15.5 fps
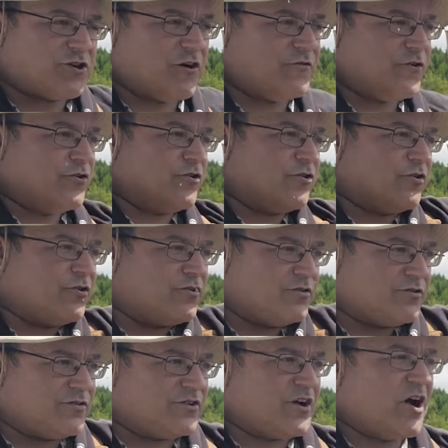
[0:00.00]
of your
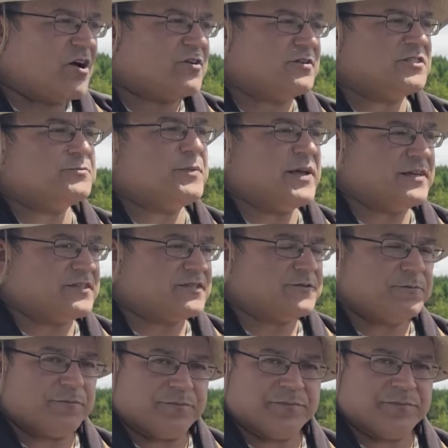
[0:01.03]
garden space.